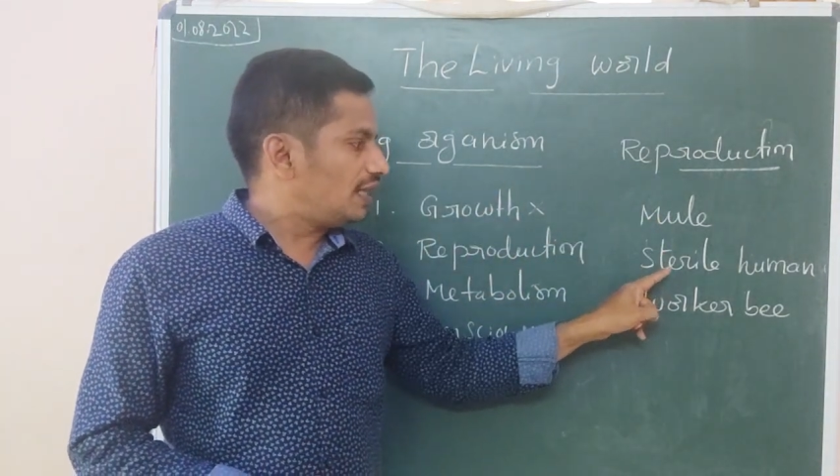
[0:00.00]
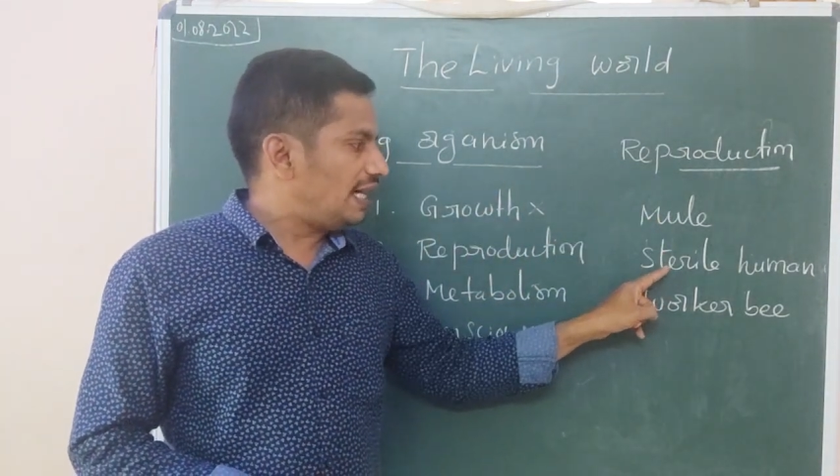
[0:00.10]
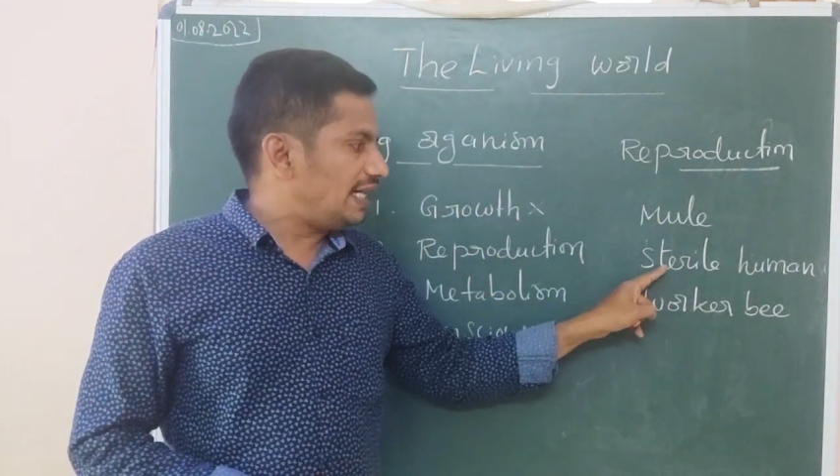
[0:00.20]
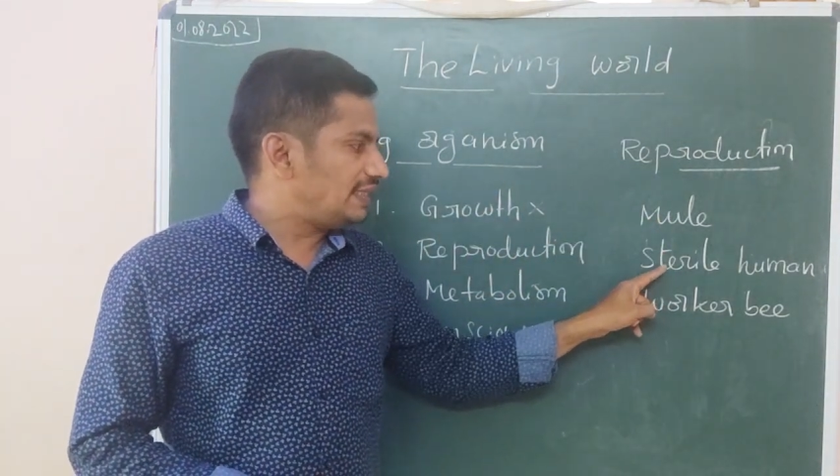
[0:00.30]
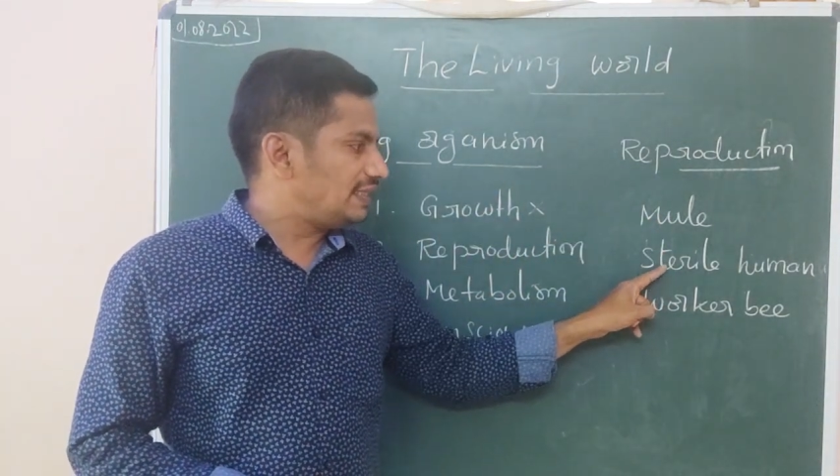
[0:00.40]

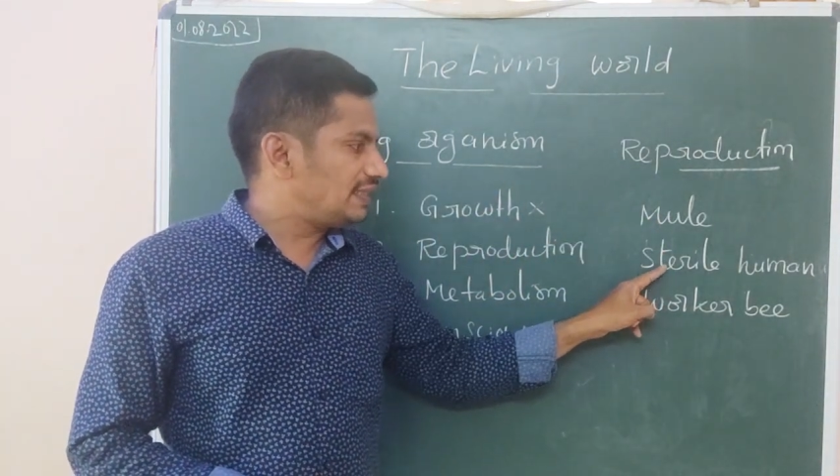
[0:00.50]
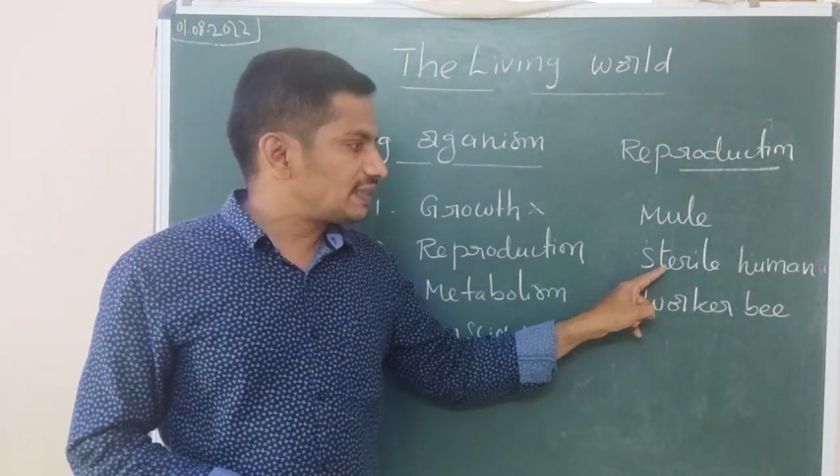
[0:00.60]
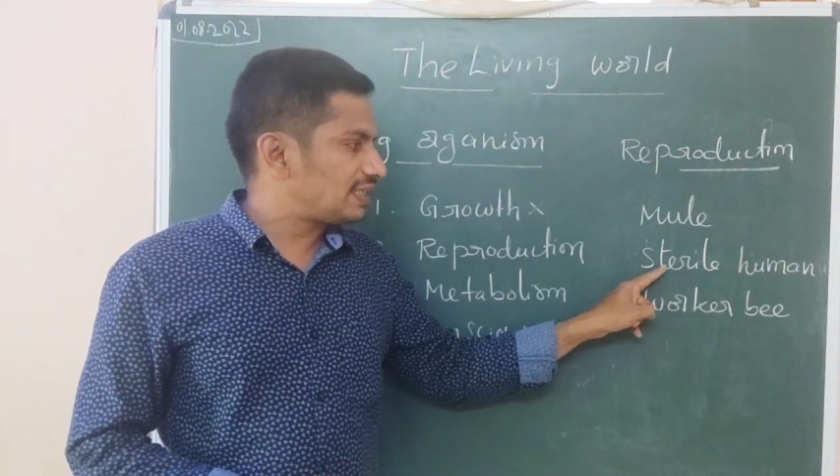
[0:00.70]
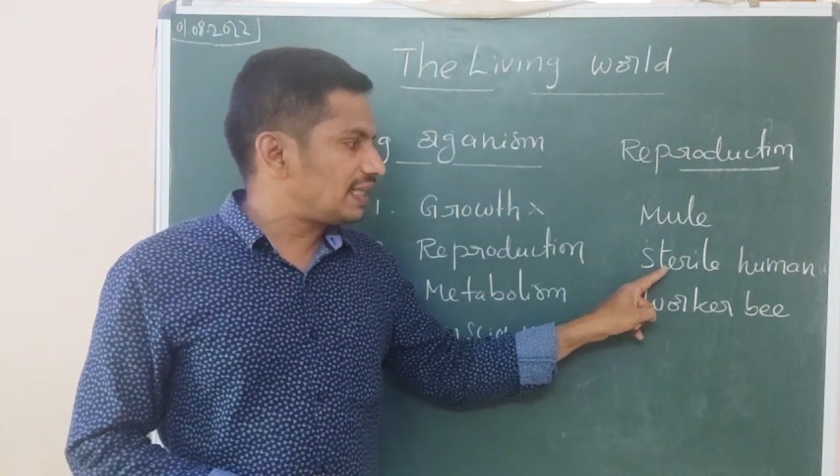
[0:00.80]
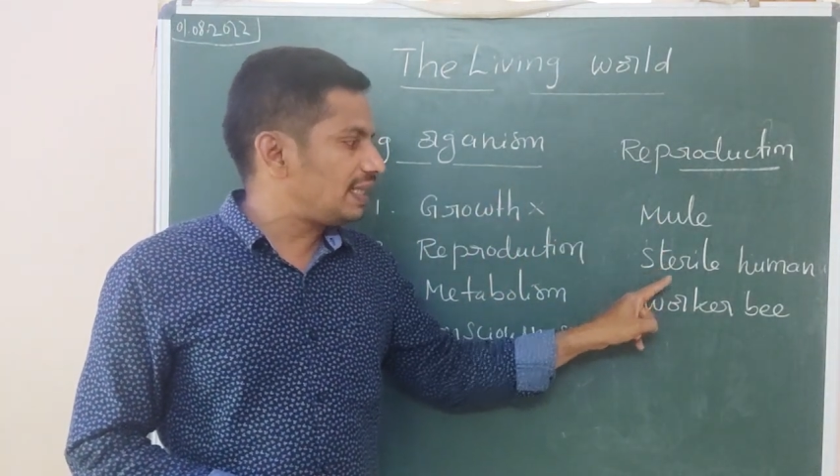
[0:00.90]
and
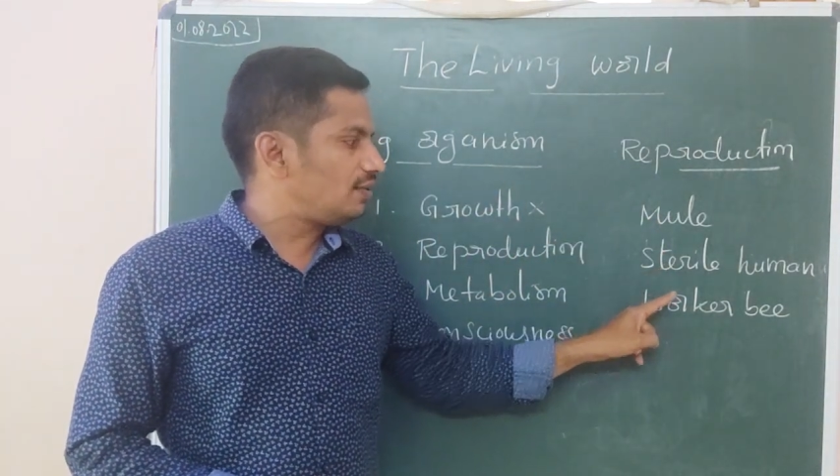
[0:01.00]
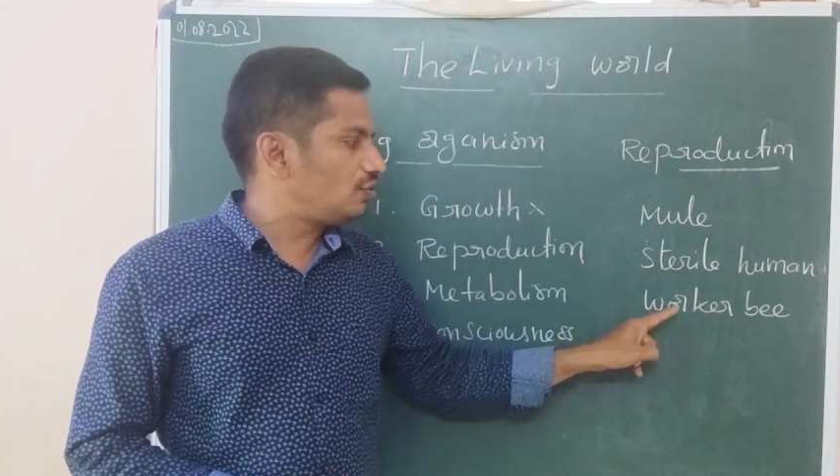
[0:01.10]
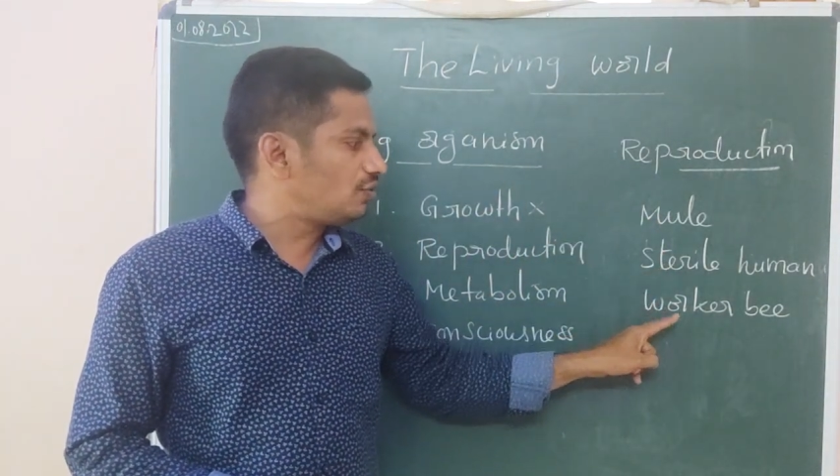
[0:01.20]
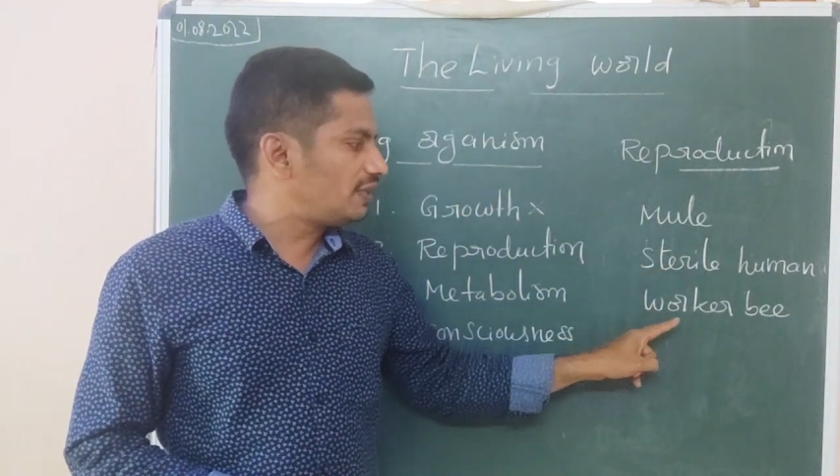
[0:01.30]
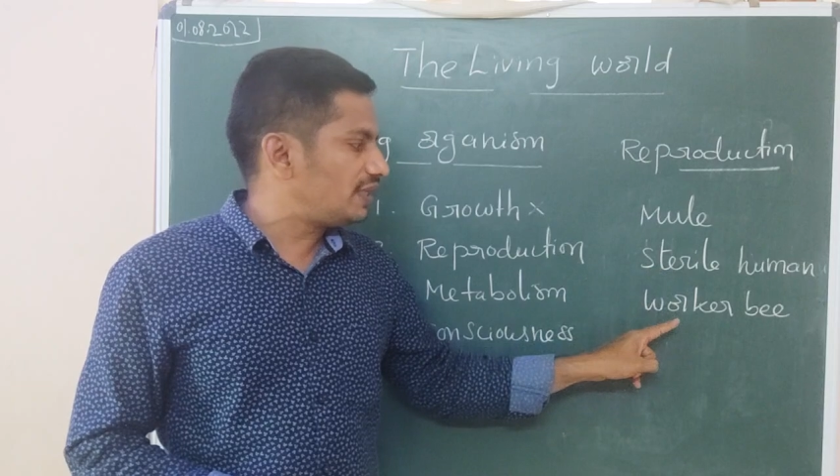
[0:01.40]
sterile
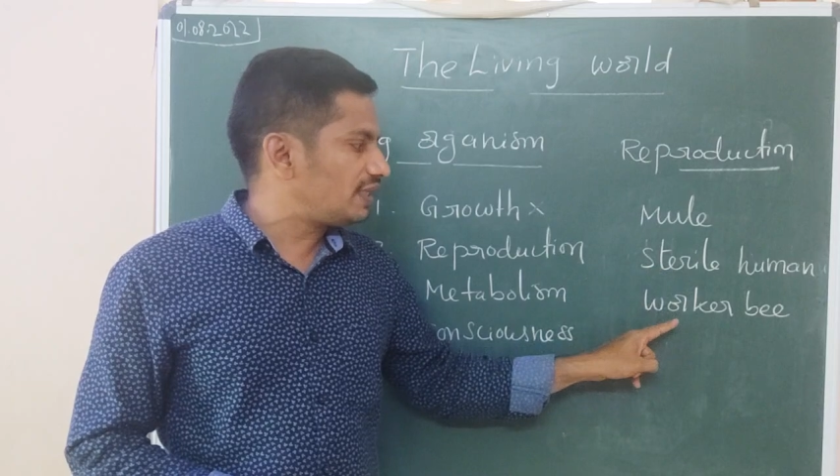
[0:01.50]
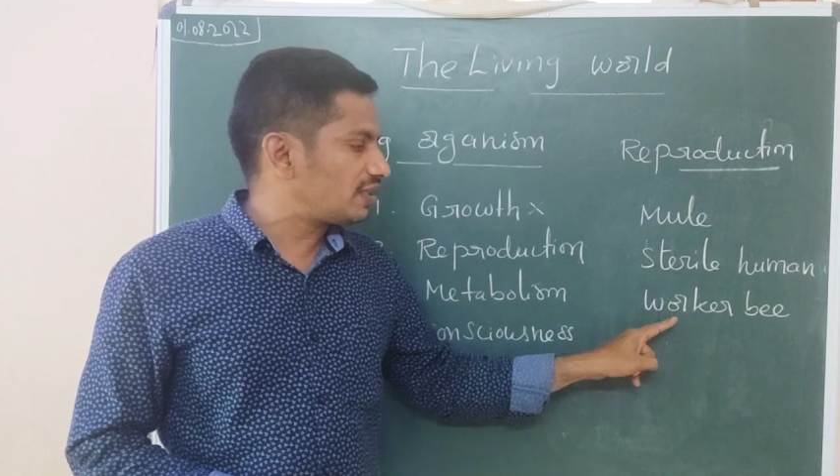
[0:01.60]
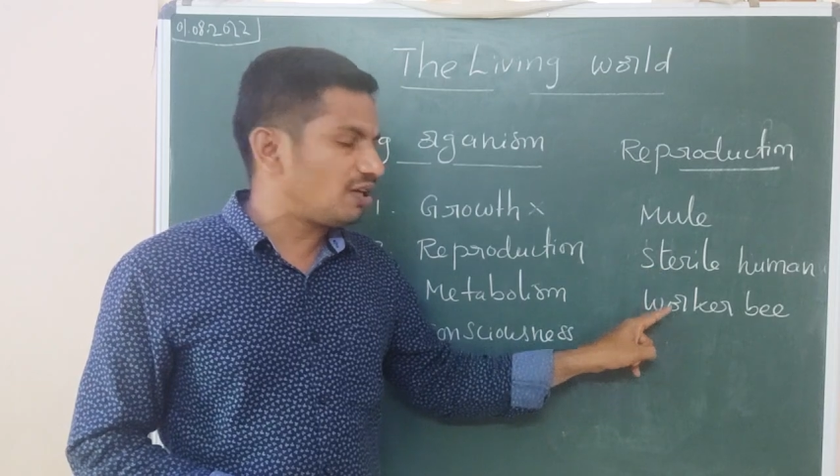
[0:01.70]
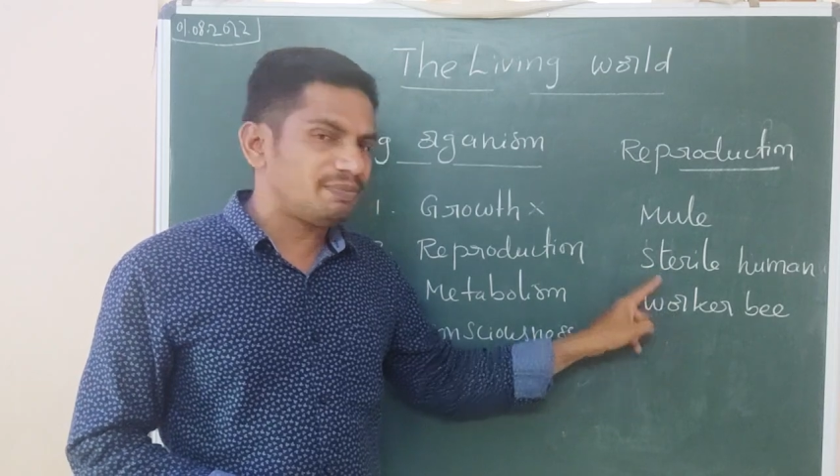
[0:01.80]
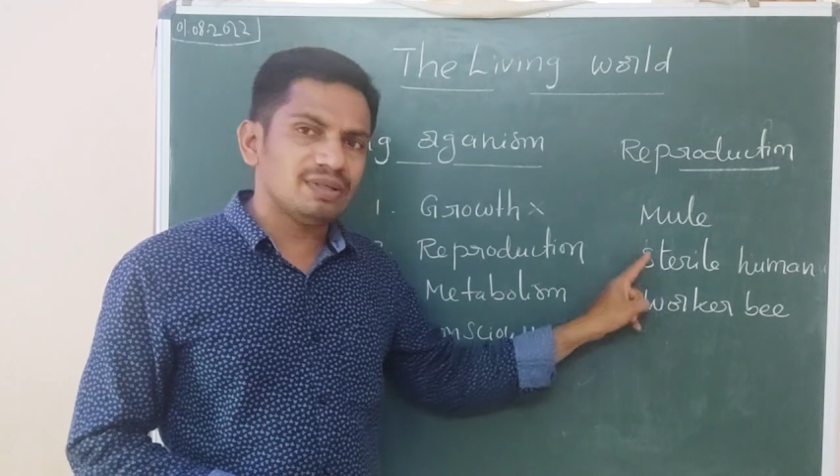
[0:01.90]
human
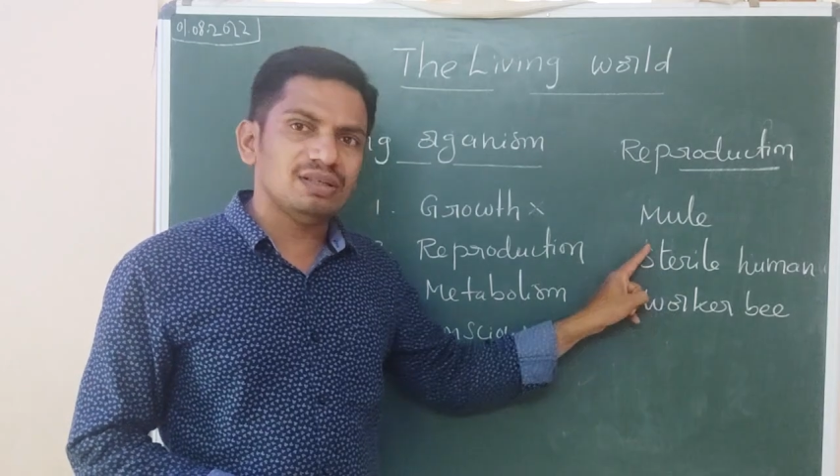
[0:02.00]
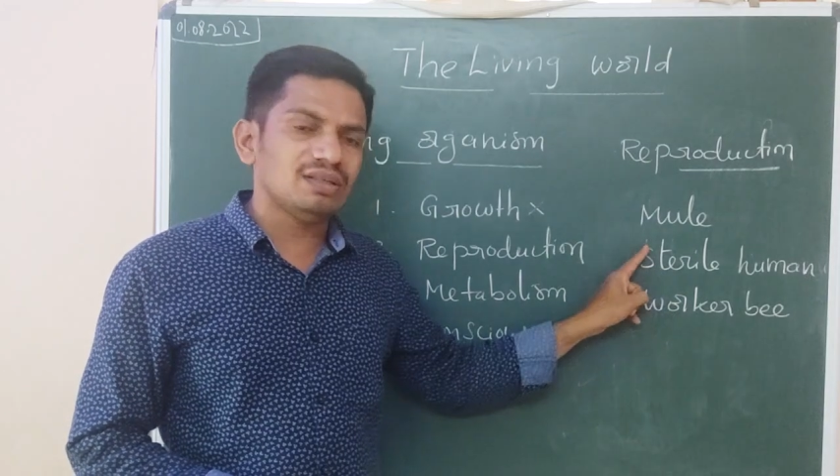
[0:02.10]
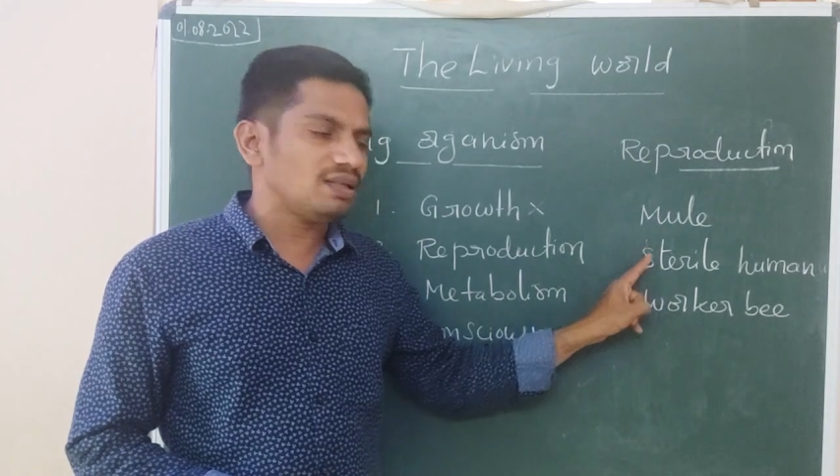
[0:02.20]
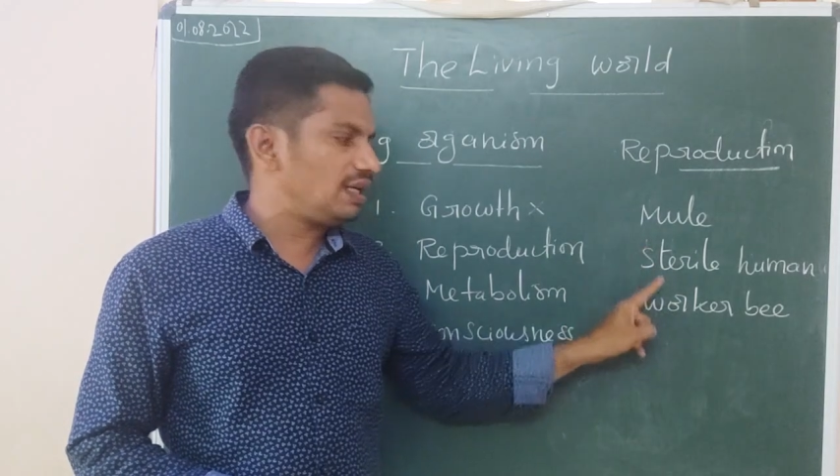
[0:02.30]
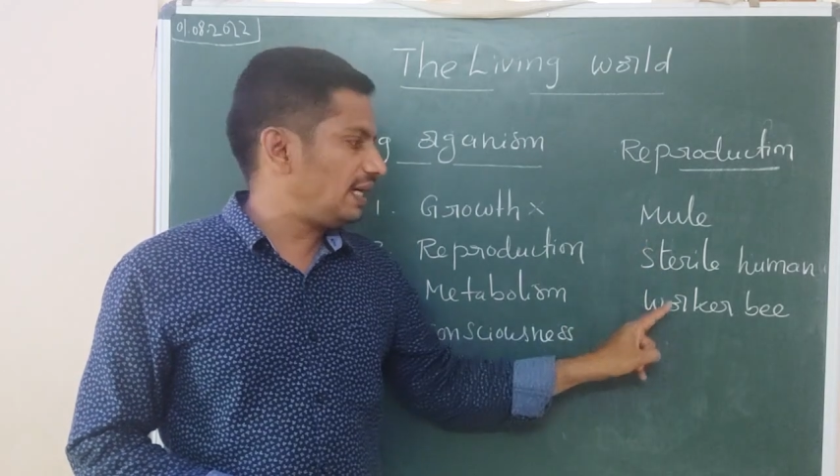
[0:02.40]
couple